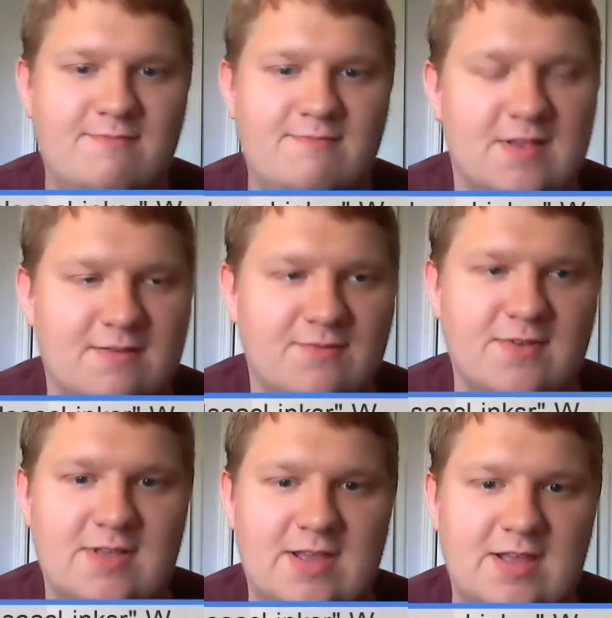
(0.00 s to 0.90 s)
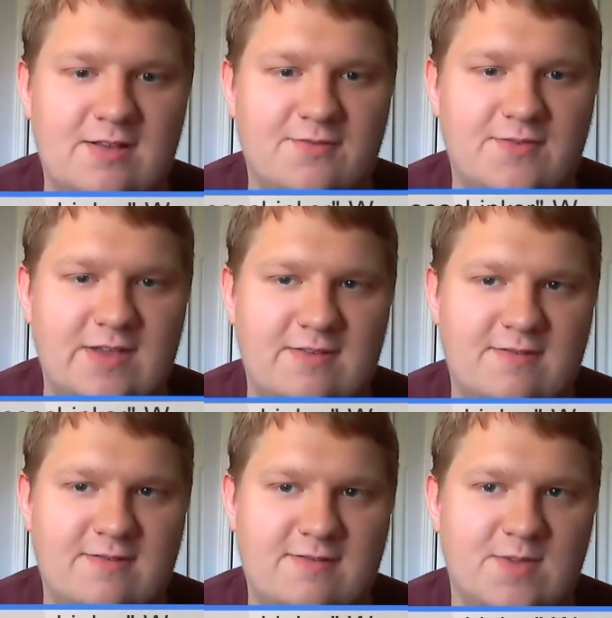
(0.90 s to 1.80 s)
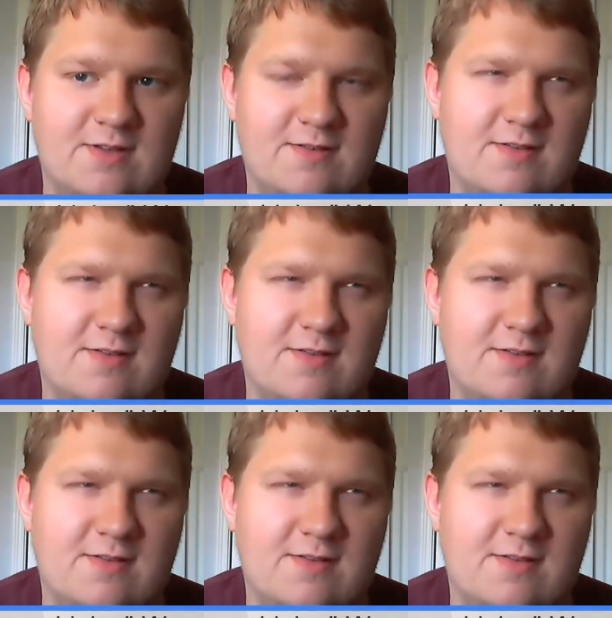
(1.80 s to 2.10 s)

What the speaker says: doesn't really get in your face too much.